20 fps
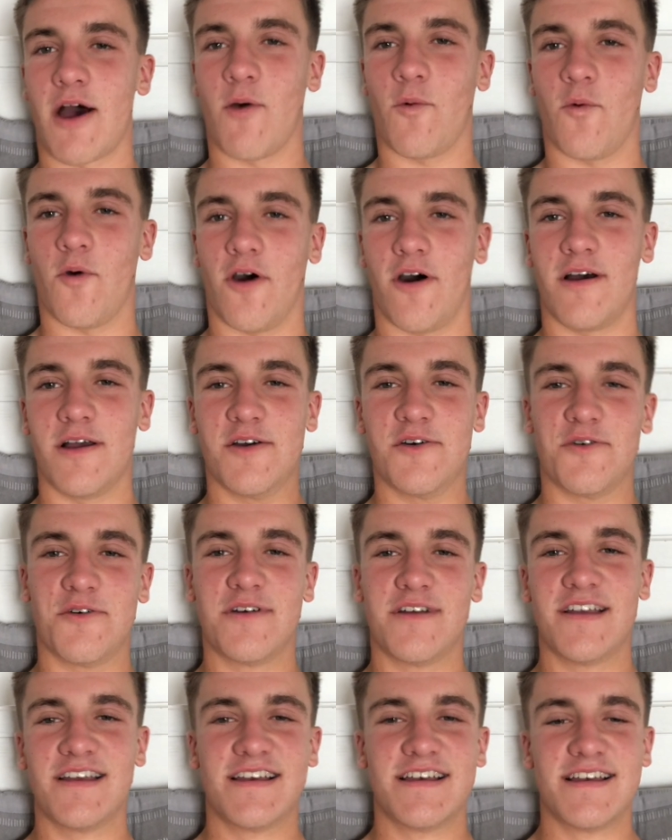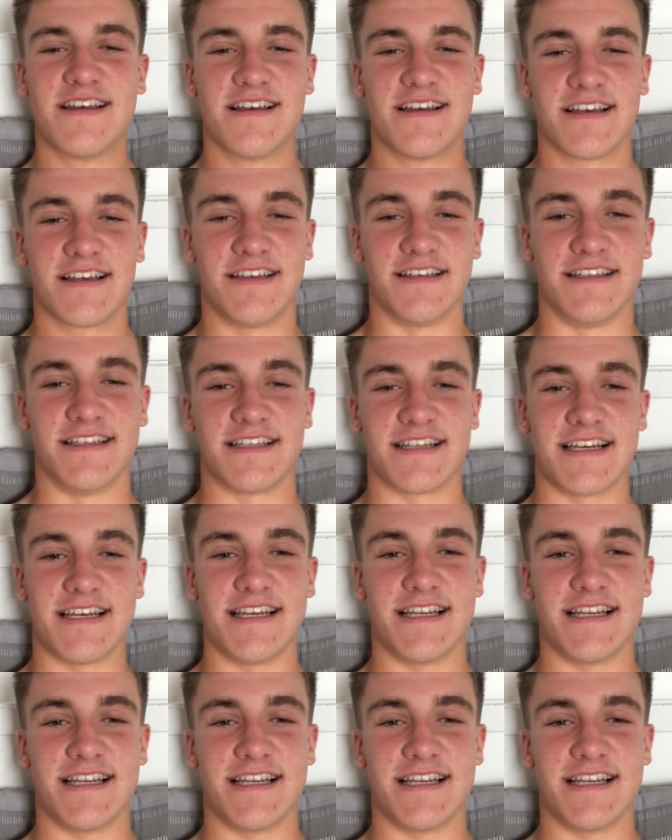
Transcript: a while because,